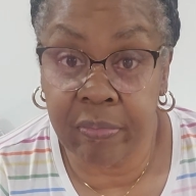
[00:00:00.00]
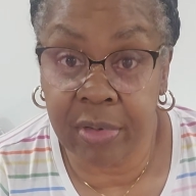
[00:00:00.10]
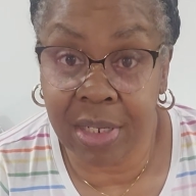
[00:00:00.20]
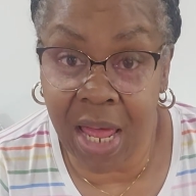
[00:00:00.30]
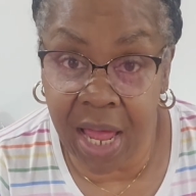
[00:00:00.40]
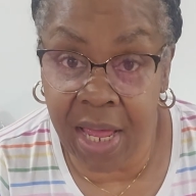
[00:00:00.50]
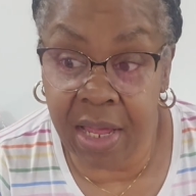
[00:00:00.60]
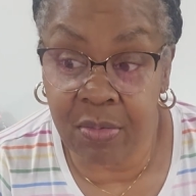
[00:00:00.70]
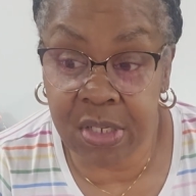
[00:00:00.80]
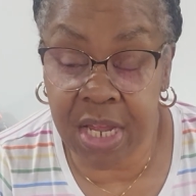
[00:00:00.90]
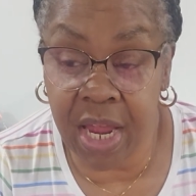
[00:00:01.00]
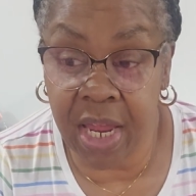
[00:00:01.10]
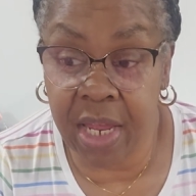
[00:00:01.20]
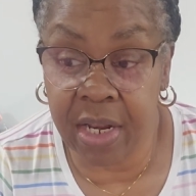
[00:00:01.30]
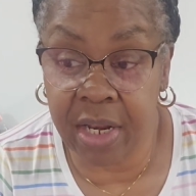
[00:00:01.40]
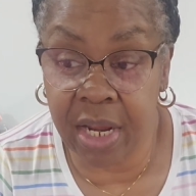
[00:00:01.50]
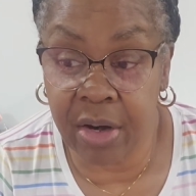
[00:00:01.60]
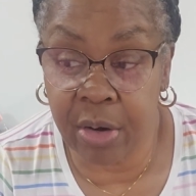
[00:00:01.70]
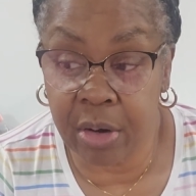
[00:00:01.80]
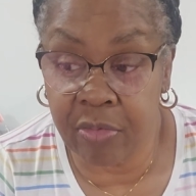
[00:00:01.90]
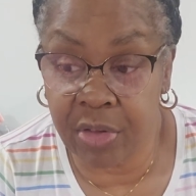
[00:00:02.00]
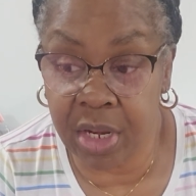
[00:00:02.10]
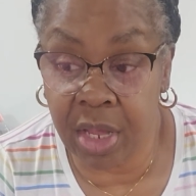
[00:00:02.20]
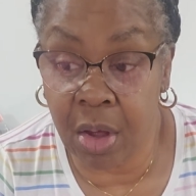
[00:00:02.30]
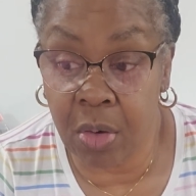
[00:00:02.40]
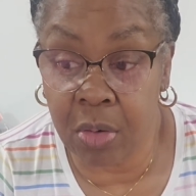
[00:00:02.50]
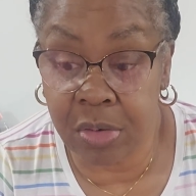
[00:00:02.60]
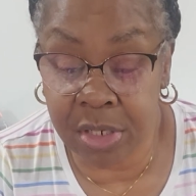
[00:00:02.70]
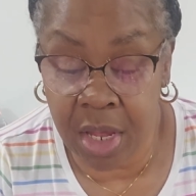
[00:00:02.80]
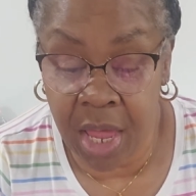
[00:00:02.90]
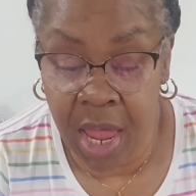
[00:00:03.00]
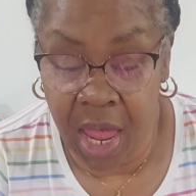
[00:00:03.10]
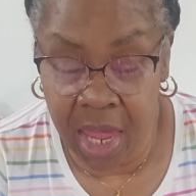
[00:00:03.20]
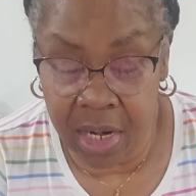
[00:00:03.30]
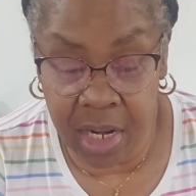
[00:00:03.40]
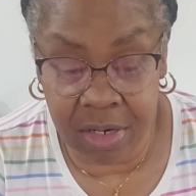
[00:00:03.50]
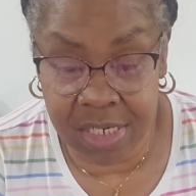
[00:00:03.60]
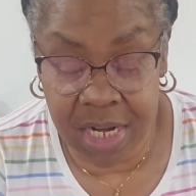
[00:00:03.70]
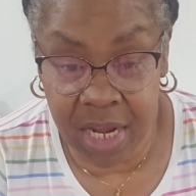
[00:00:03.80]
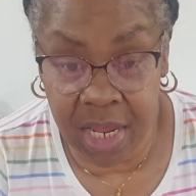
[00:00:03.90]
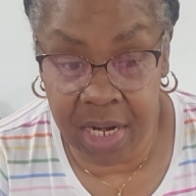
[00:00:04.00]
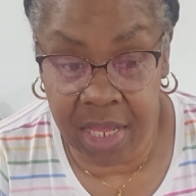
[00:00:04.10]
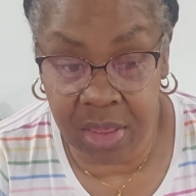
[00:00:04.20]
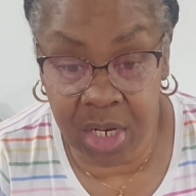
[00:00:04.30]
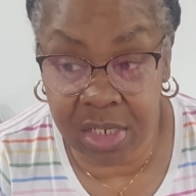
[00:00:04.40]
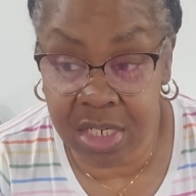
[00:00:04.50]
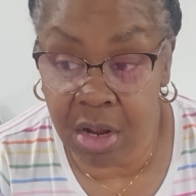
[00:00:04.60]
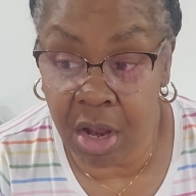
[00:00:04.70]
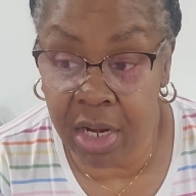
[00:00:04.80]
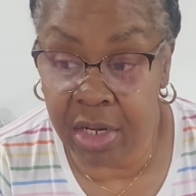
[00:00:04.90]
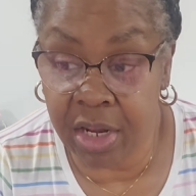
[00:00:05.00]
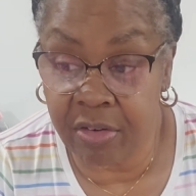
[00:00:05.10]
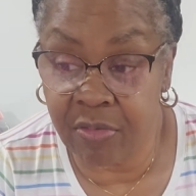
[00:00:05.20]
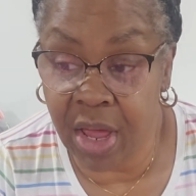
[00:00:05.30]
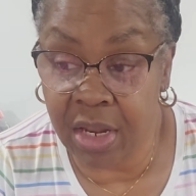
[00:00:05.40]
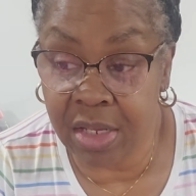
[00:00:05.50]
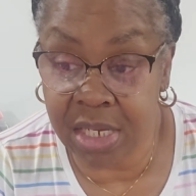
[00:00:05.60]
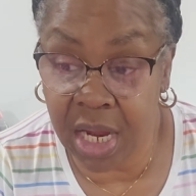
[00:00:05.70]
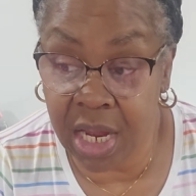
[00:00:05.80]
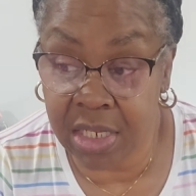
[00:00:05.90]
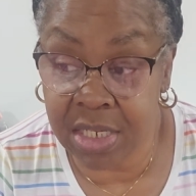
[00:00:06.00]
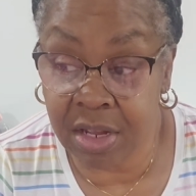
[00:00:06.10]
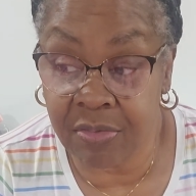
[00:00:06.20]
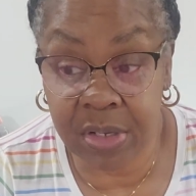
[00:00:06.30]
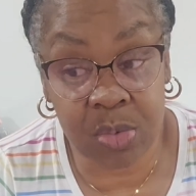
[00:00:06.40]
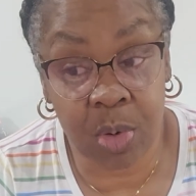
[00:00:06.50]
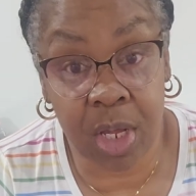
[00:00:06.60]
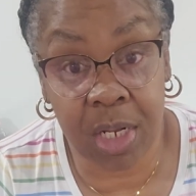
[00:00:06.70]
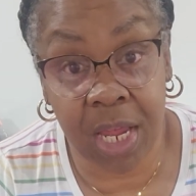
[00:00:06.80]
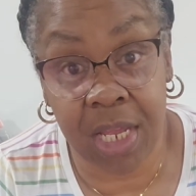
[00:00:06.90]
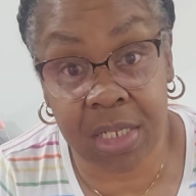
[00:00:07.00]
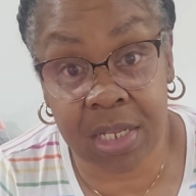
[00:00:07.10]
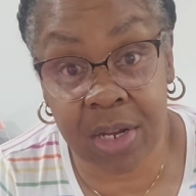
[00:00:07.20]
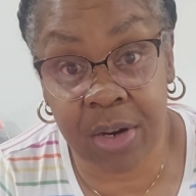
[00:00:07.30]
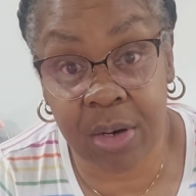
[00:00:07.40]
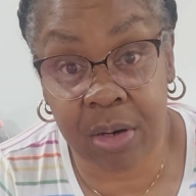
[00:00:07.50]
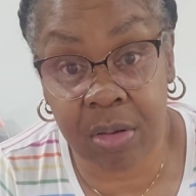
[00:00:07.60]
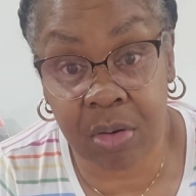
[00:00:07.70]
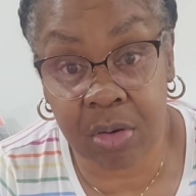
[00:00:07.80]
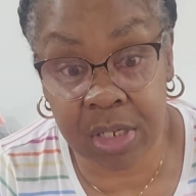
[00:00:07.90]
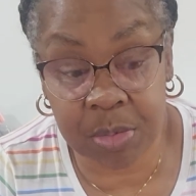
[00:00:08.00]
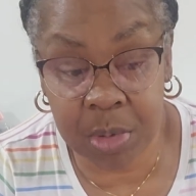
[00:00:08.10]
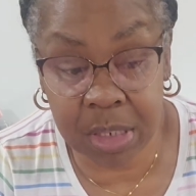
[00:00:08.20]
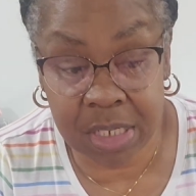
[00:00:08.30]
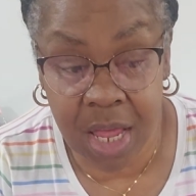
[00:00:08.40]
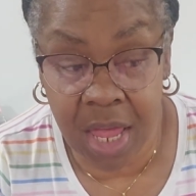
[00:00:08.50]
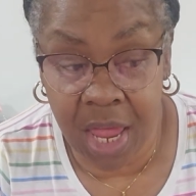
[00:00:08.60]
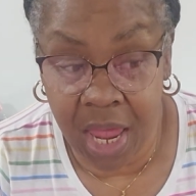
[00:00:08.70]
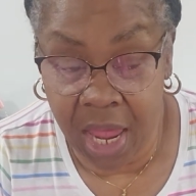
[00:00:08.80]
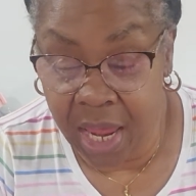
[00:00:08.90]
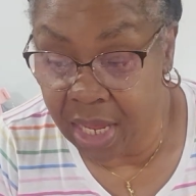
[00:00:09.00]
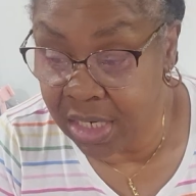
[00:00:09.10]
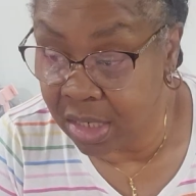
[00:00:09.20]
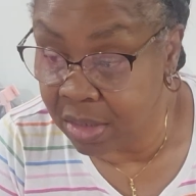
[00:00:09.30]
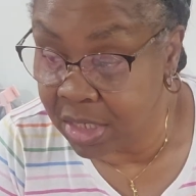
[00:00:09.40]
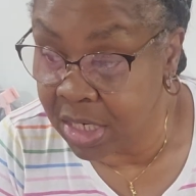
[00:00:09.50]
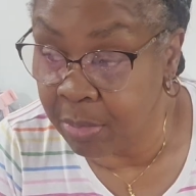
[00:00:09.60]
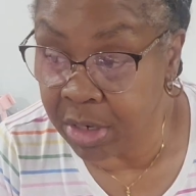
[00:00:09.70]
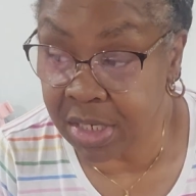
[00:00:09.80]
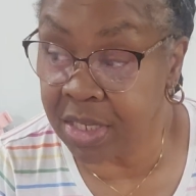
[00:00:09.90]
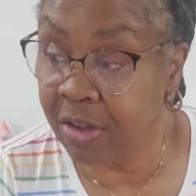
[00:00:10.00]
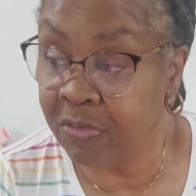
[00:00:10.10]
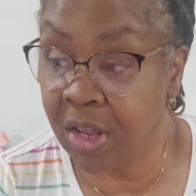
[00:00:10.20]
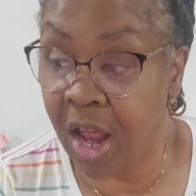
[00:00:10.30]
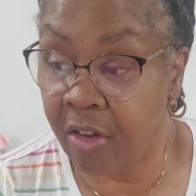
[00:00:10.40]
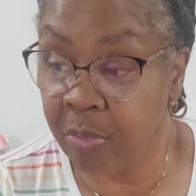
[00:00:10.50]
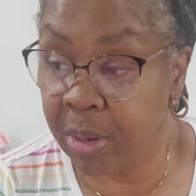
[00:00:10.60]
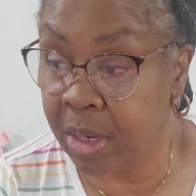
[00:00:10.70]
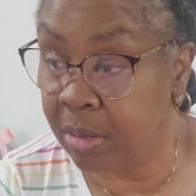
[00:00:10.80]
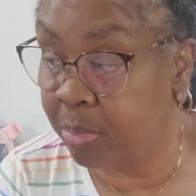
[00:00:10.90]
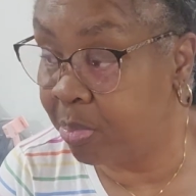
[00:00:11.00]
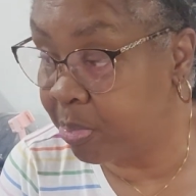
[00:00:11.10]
lives and their videos, and they're saying that they're starting their Valentine's stuff as well as their Christmas. And some of the stuff that I've been